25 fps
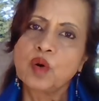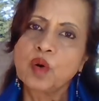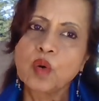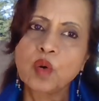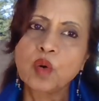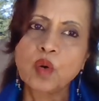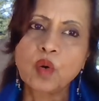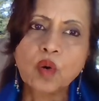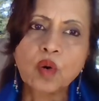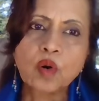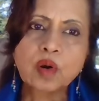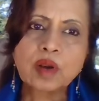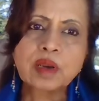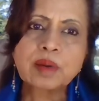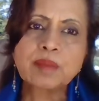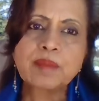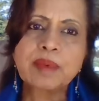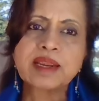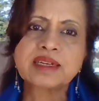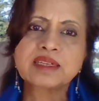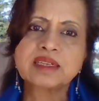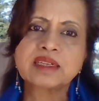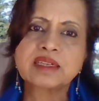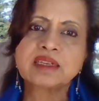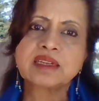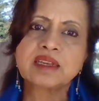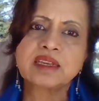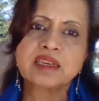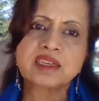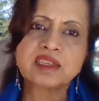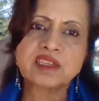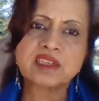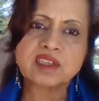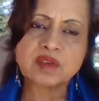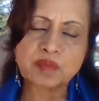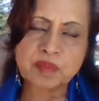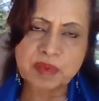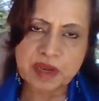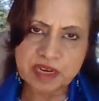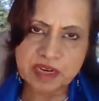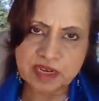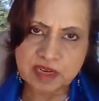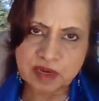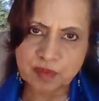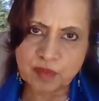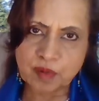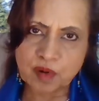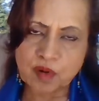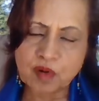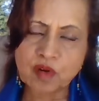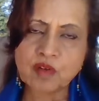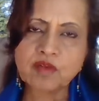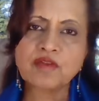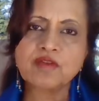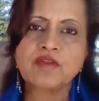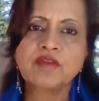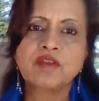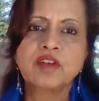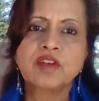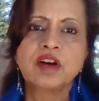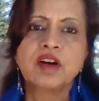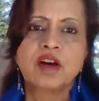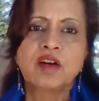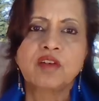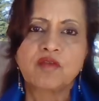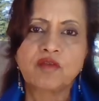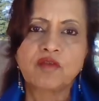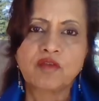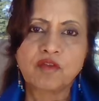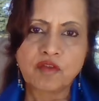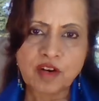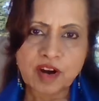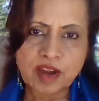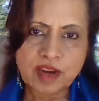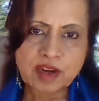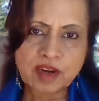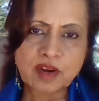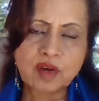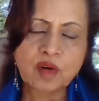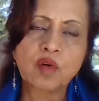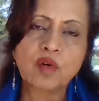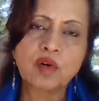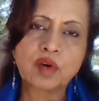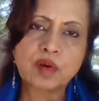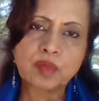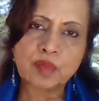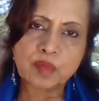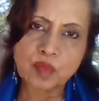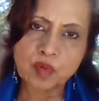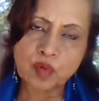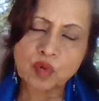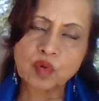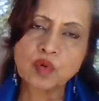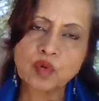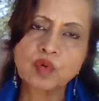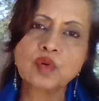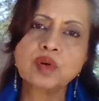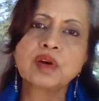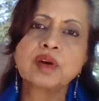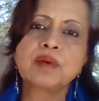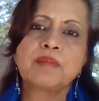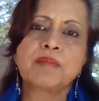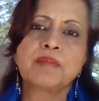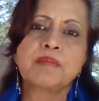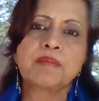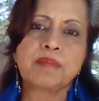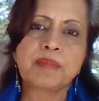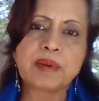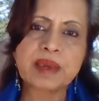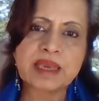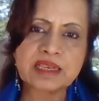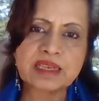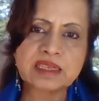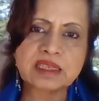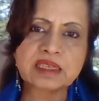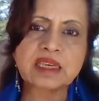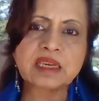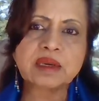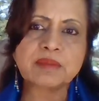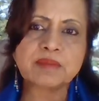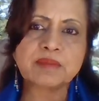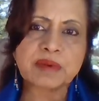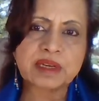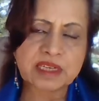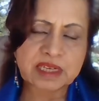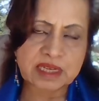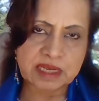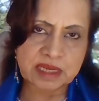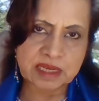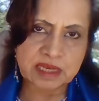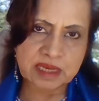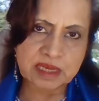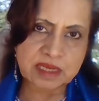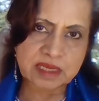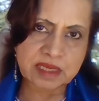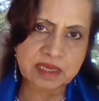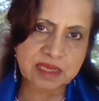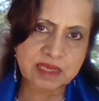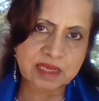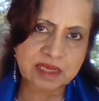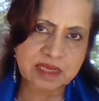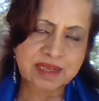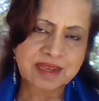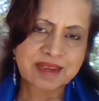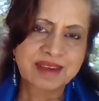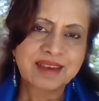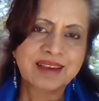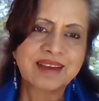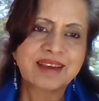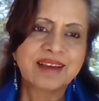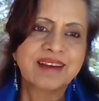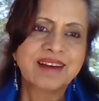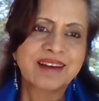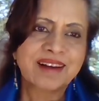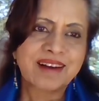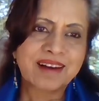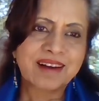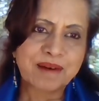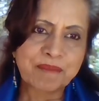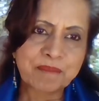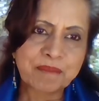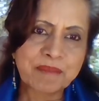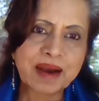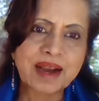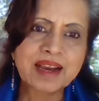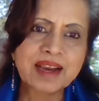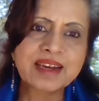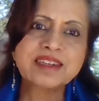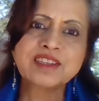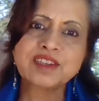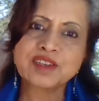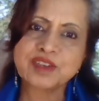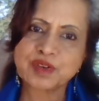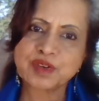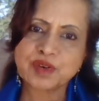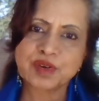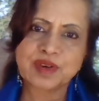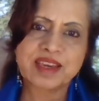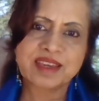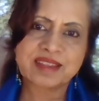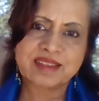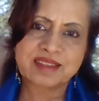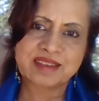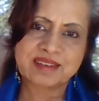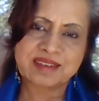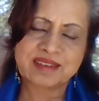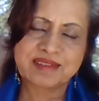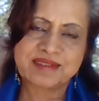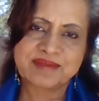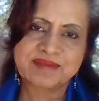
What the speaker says: All matter is made up of one or more basic materials combined together.